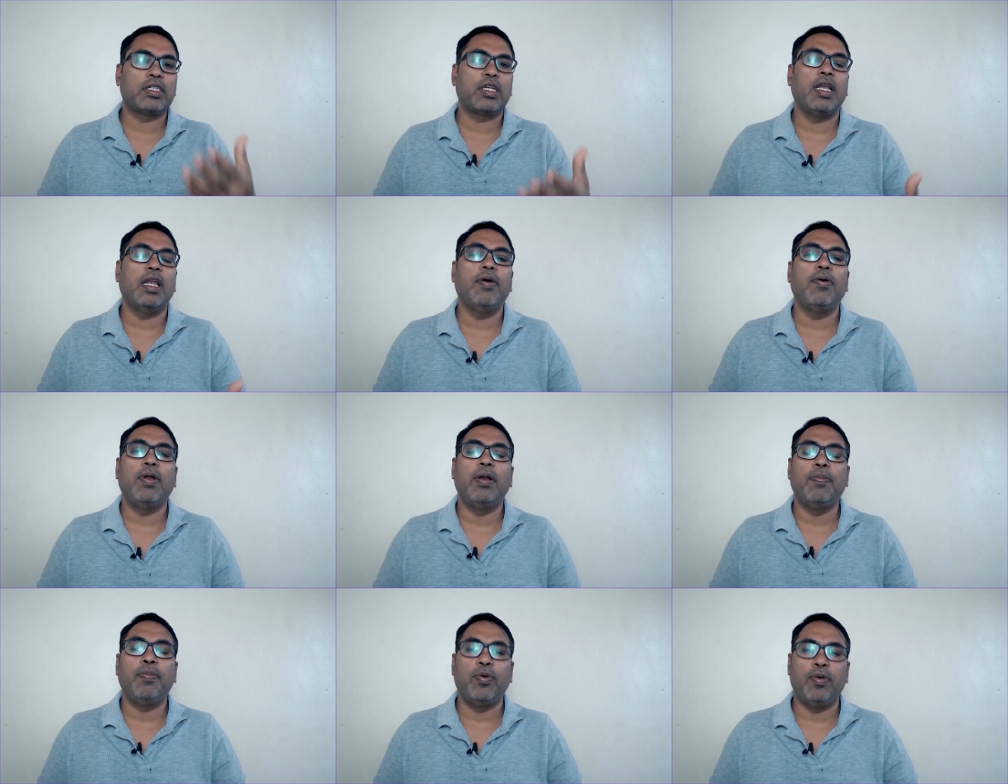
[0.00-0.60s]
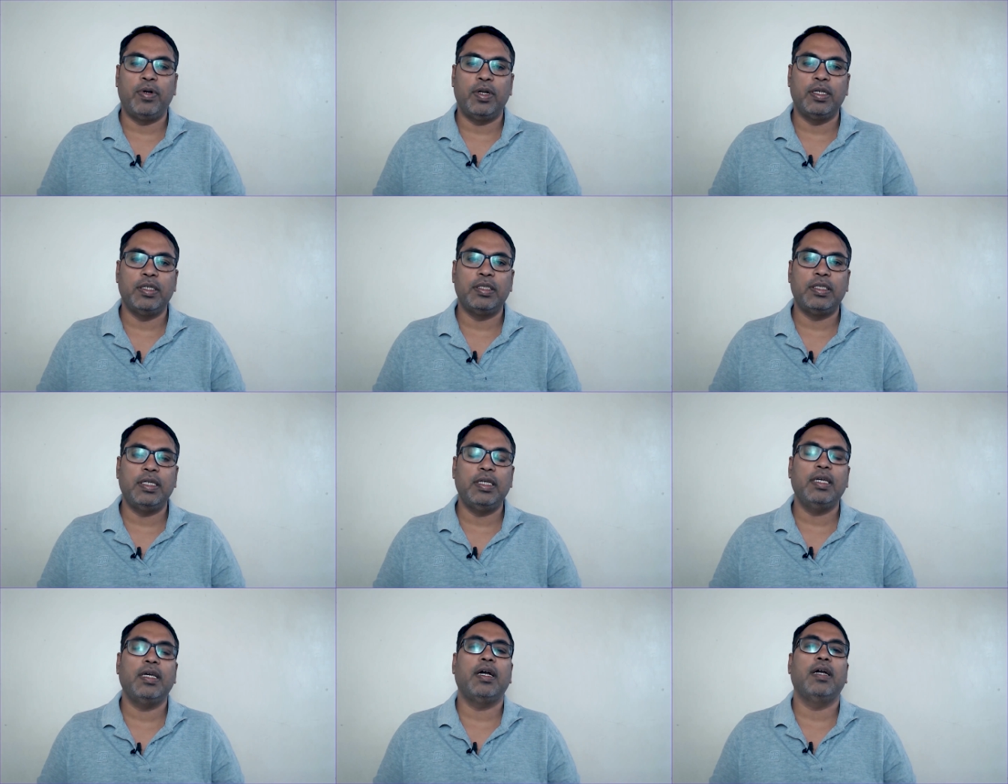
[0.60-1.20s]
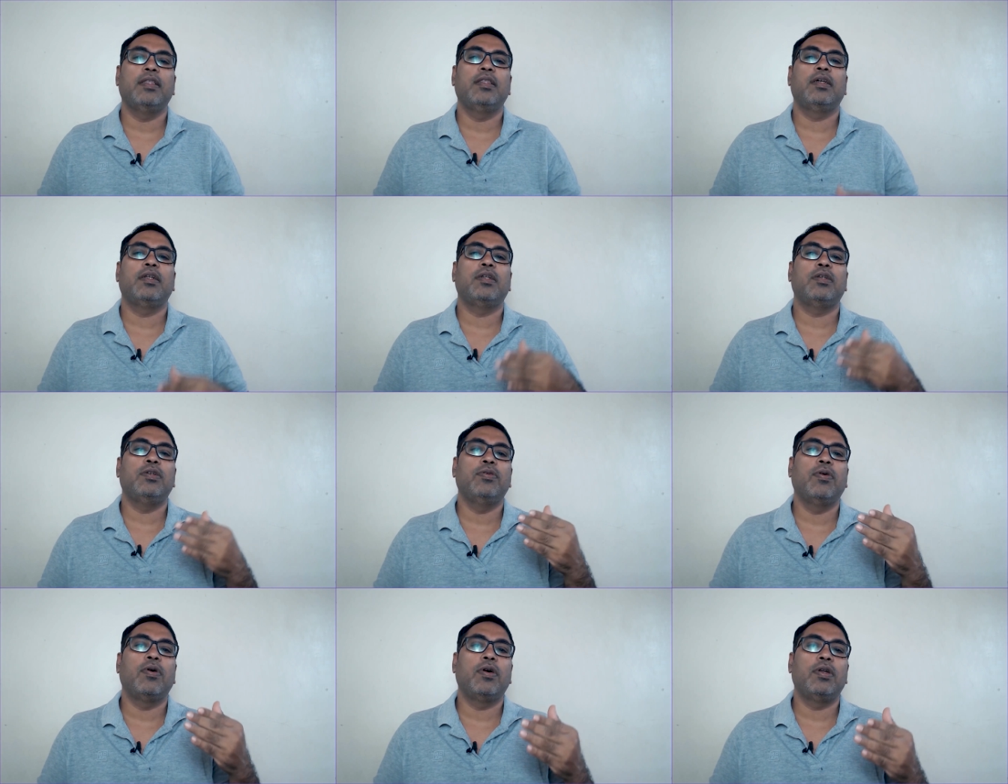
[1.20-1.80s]
level potency either
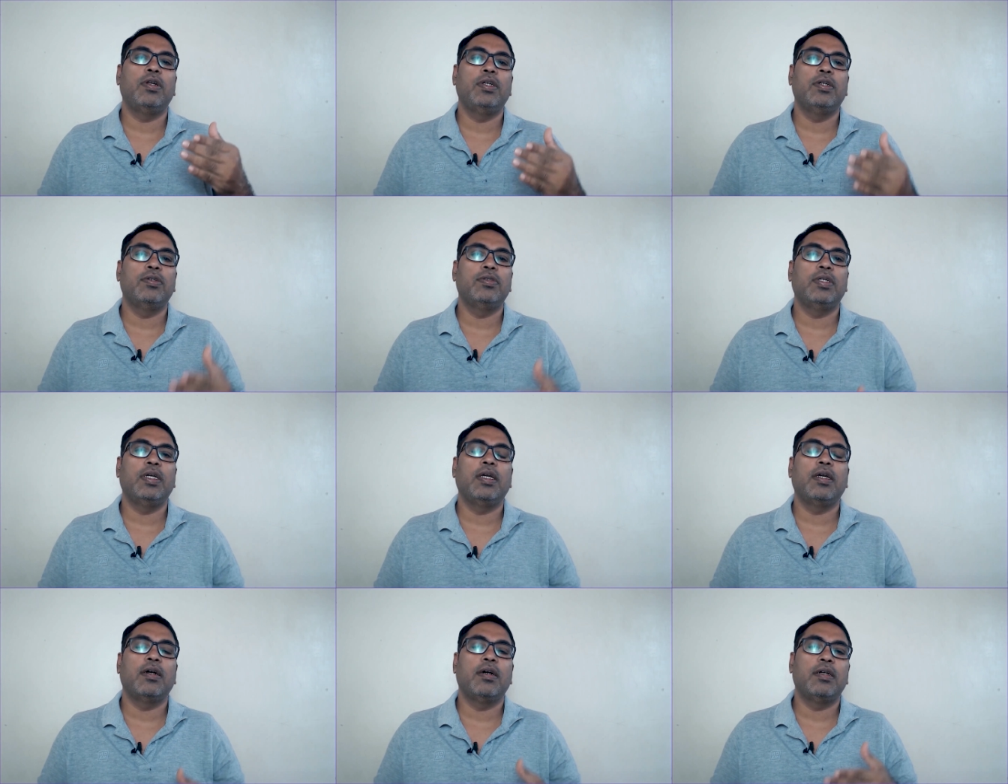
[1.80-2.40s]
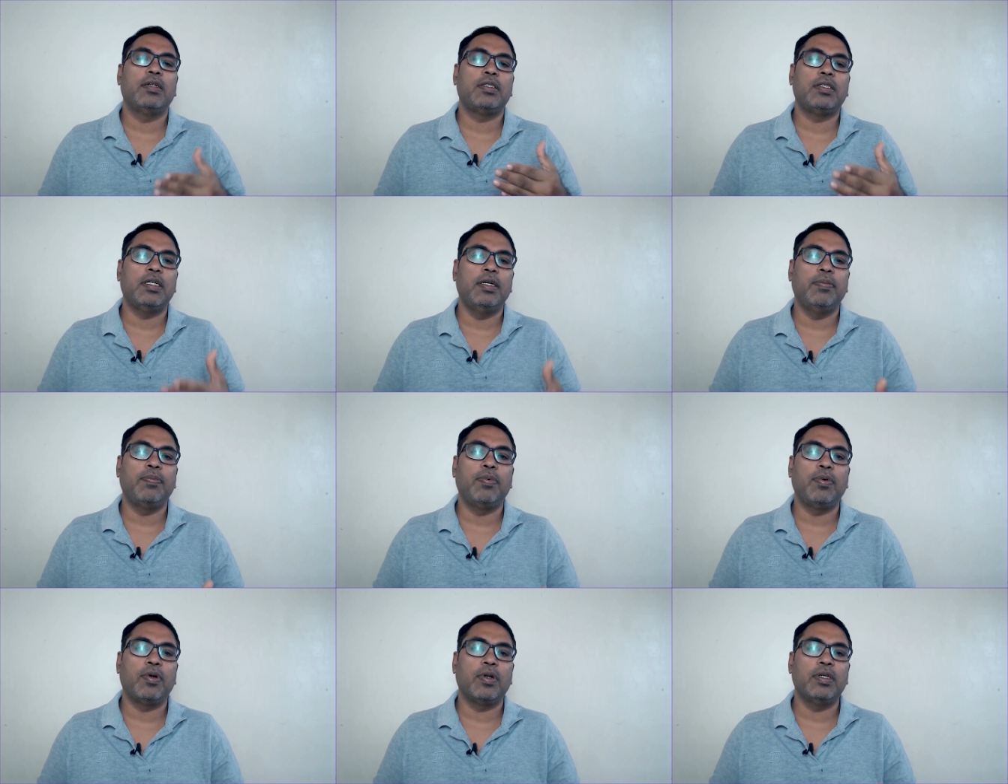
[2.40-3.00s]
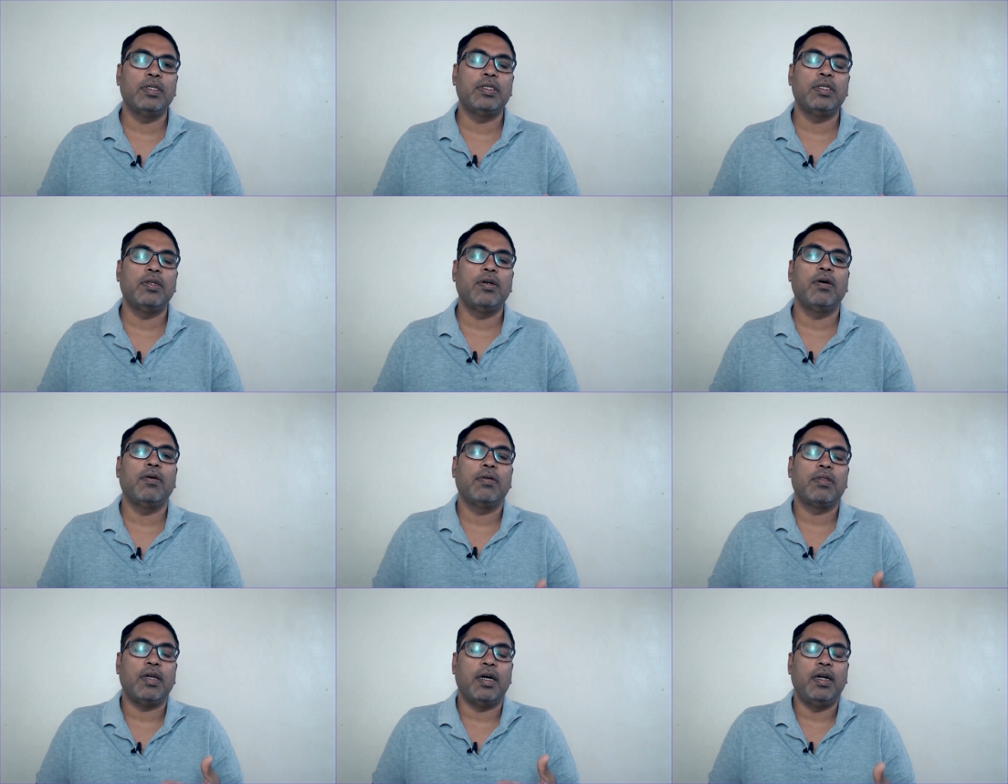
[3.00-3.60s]
you are using a C potency
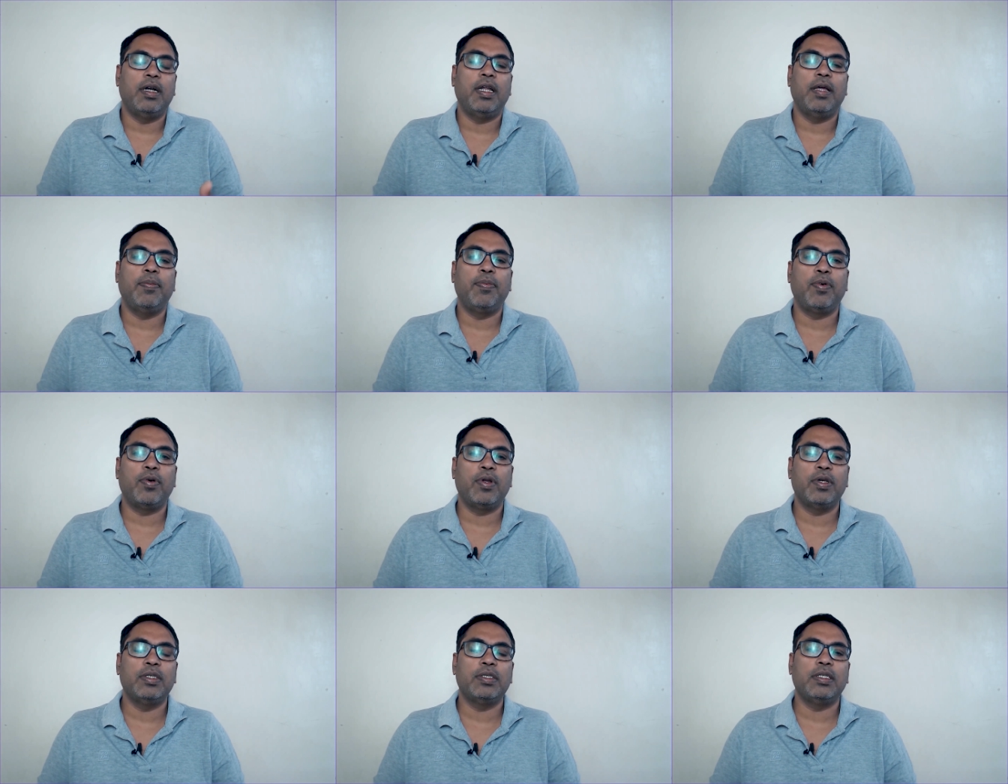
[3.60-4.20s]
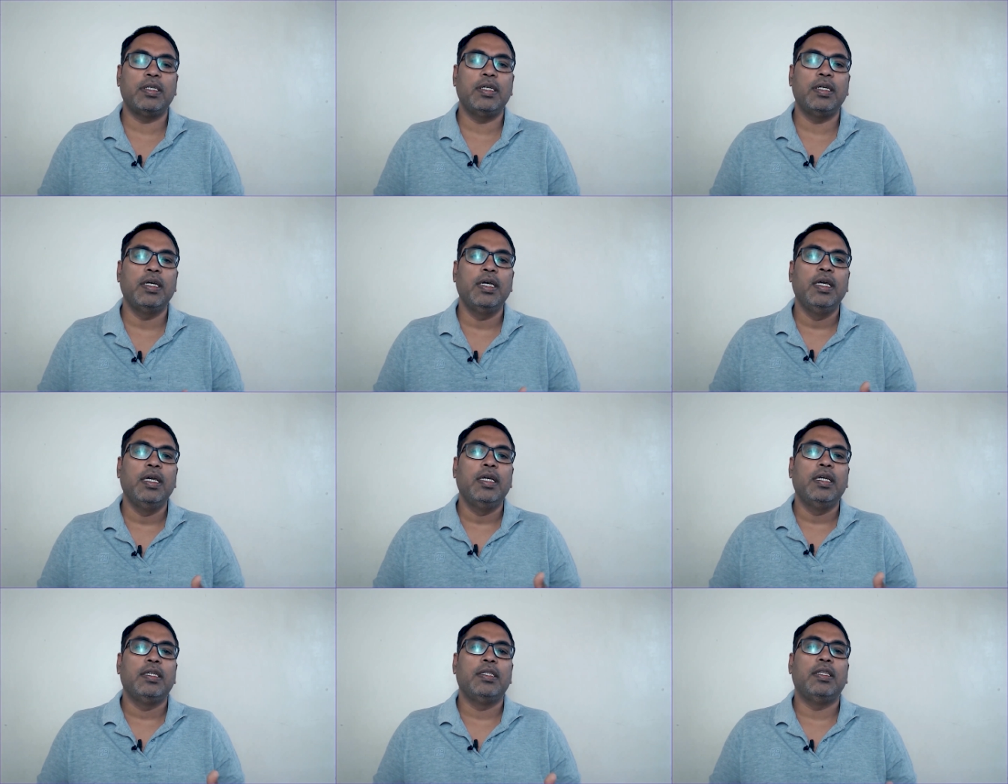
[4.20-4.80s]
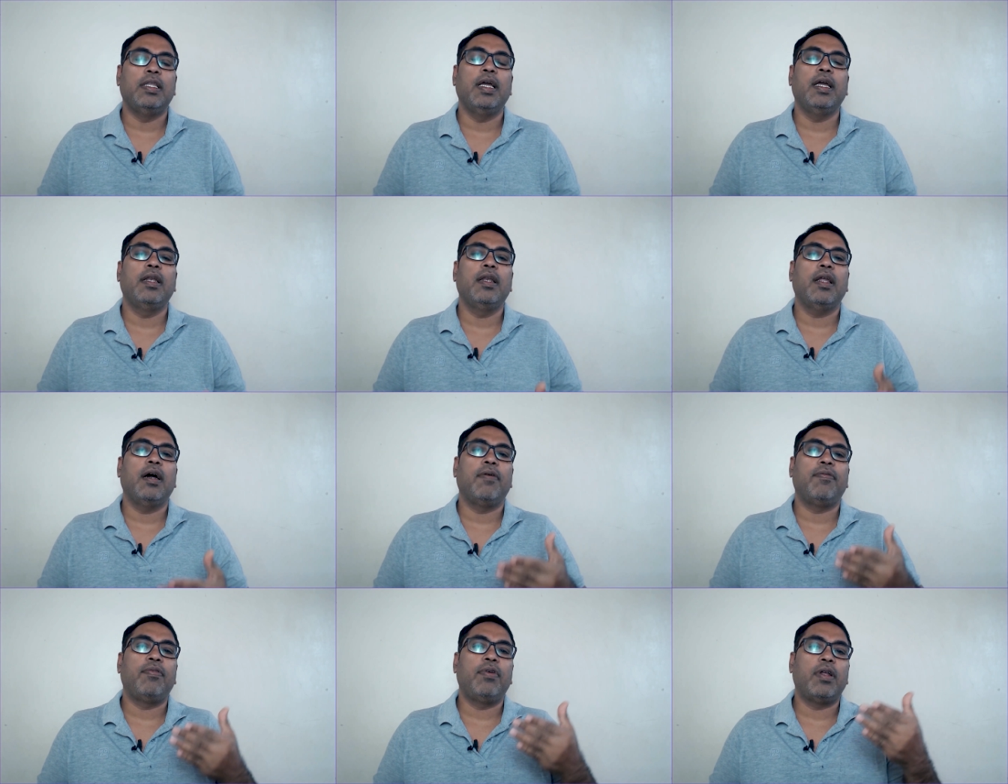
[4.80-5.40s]
or 30 potency then
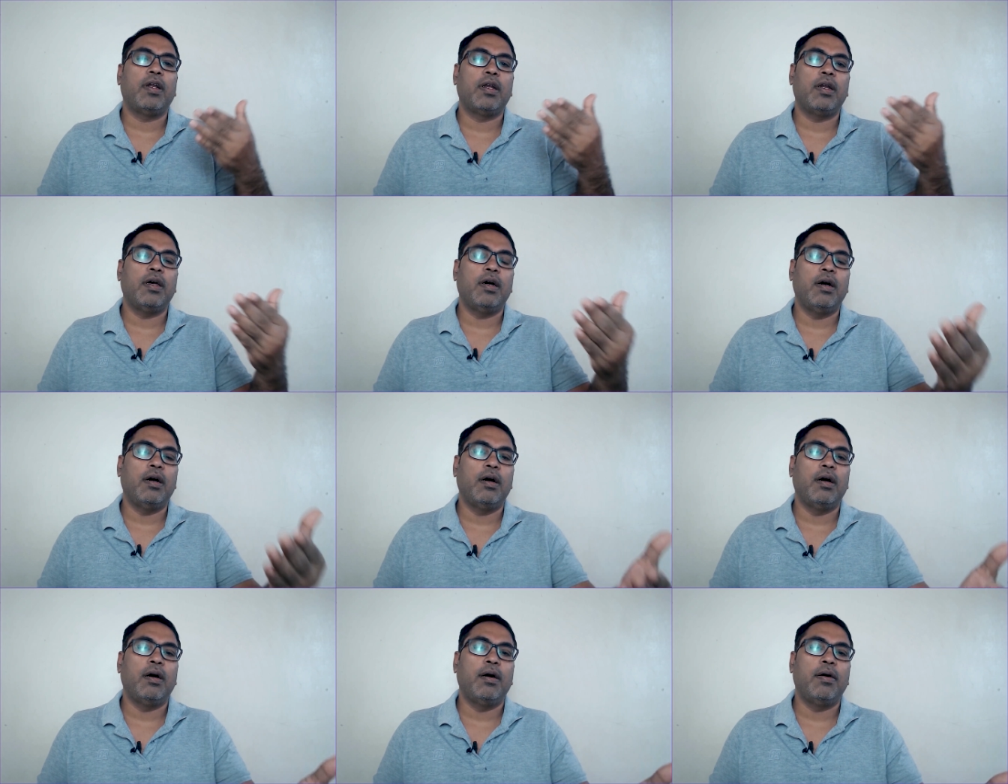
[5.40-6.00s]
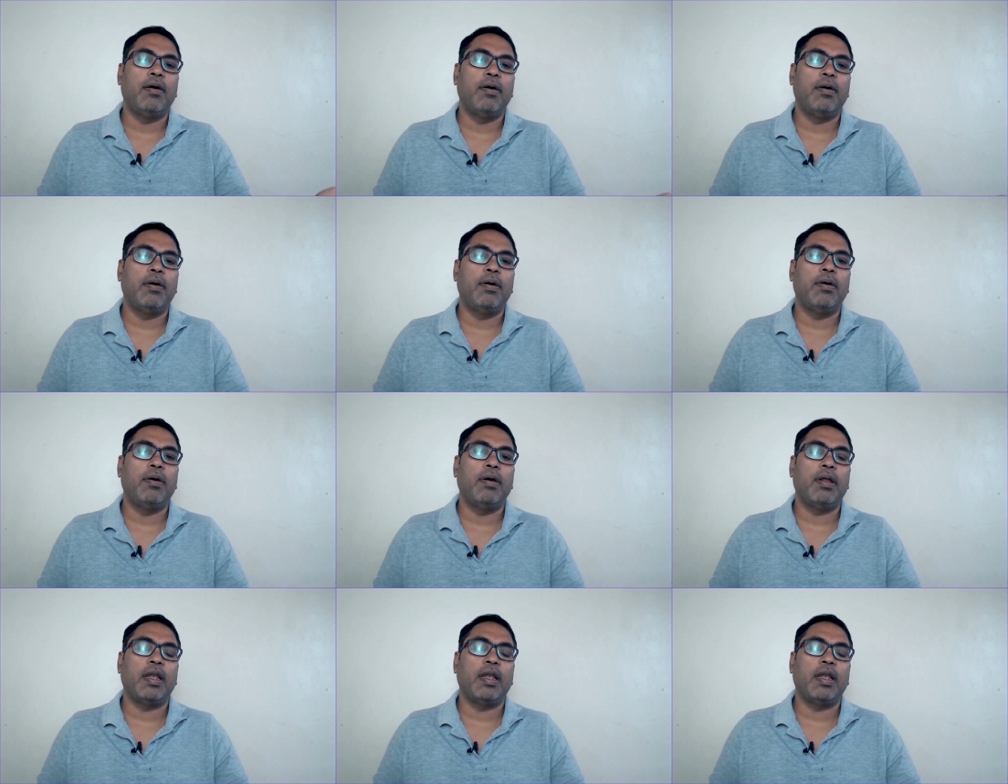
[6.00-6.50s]
after uh,